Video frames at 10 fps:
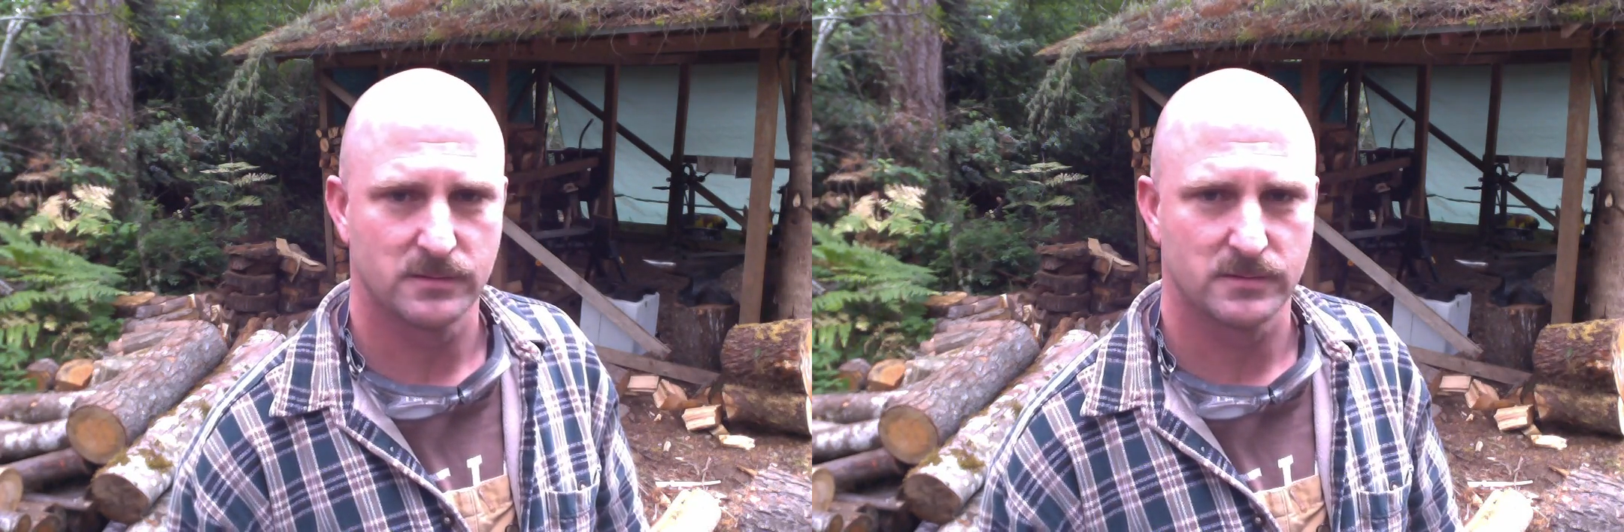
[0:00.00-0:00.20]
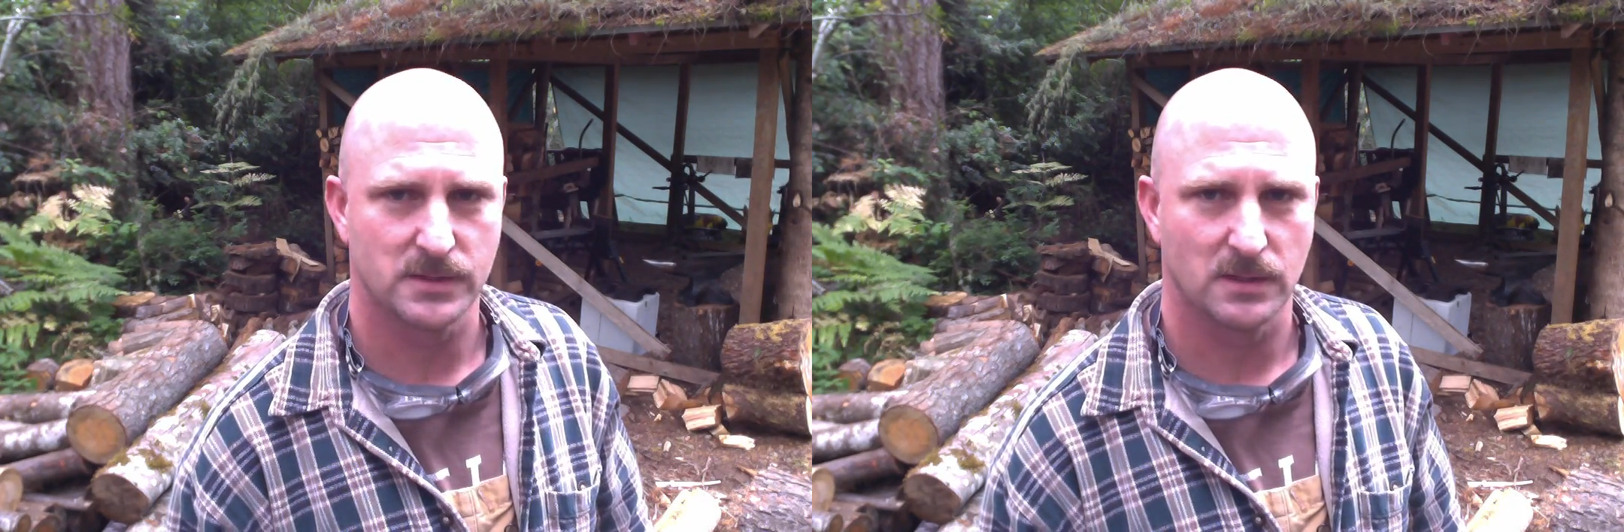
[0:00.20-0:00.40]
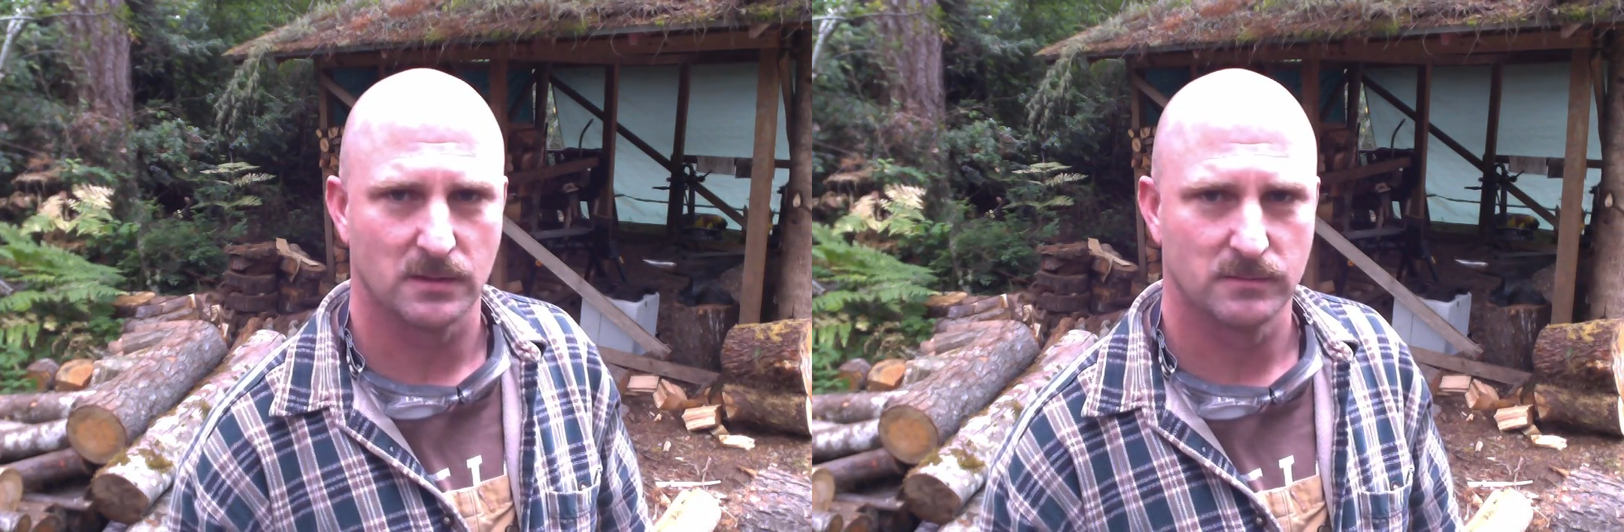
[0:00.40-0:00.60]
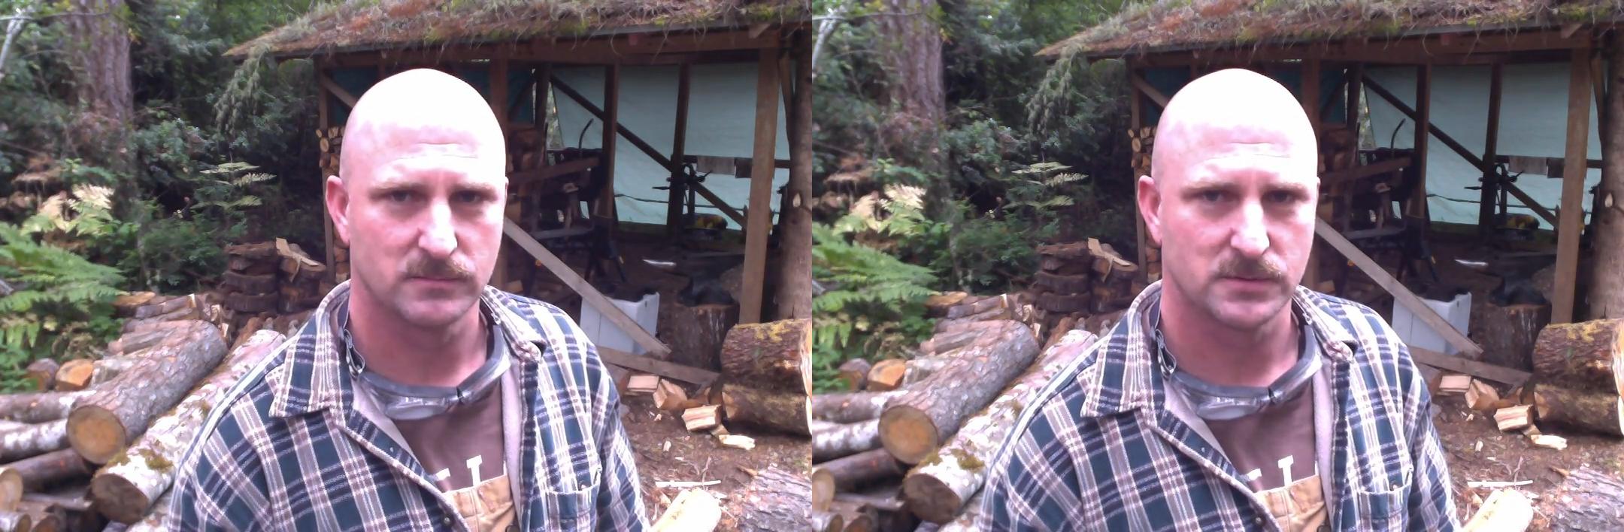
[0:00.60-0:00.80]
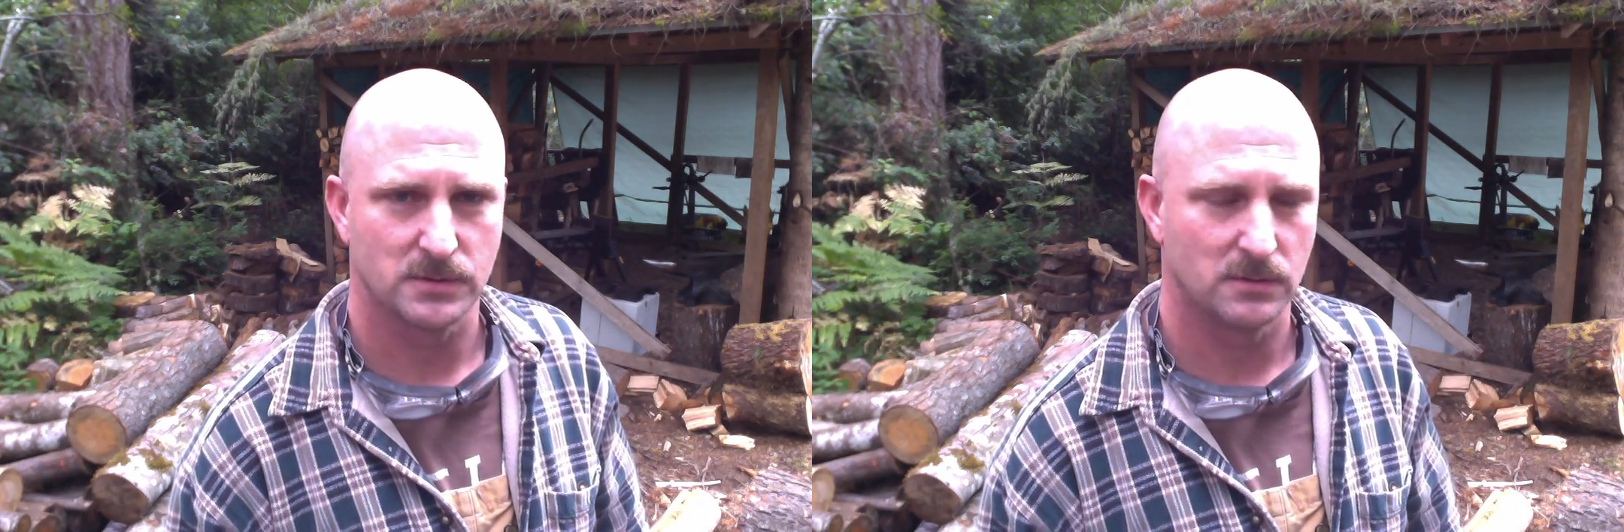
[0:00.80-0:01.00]
saw.
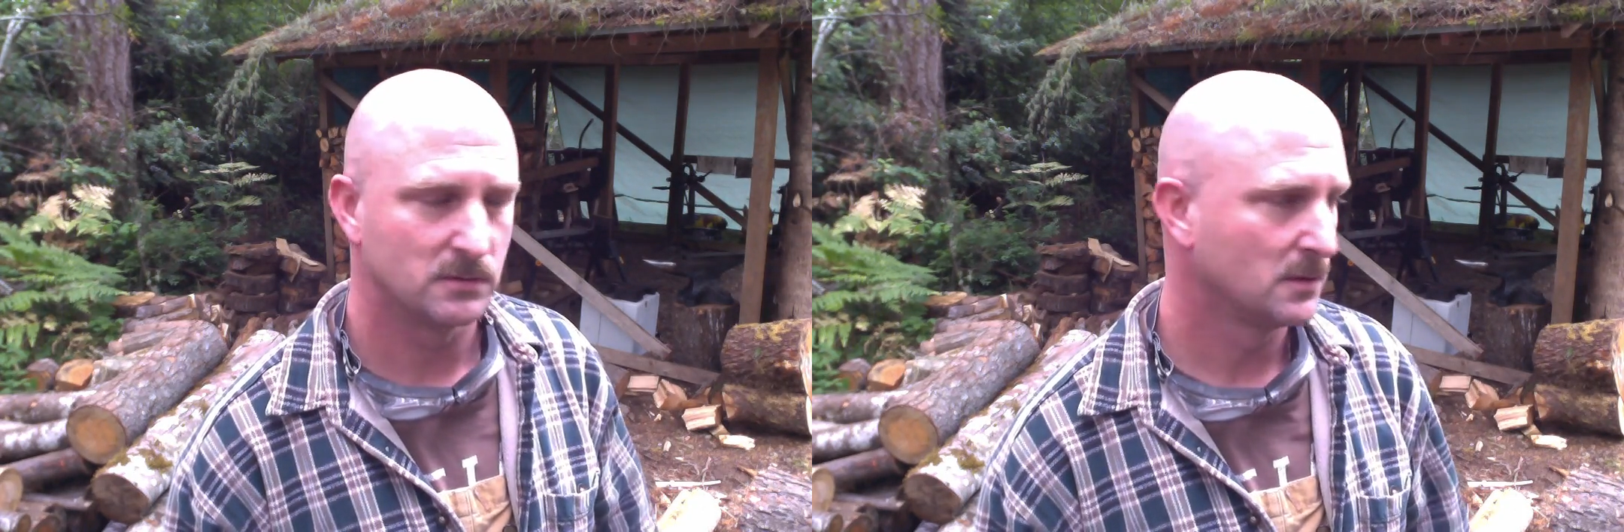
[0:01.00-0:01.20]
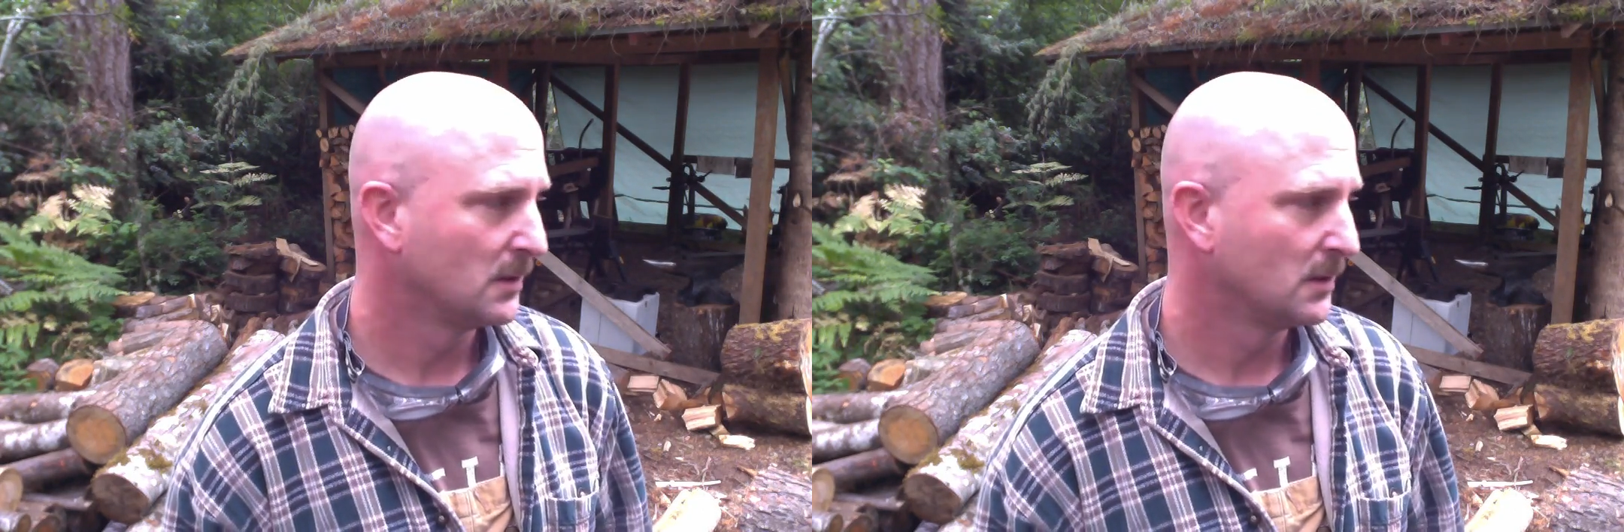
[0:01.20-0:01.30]
So,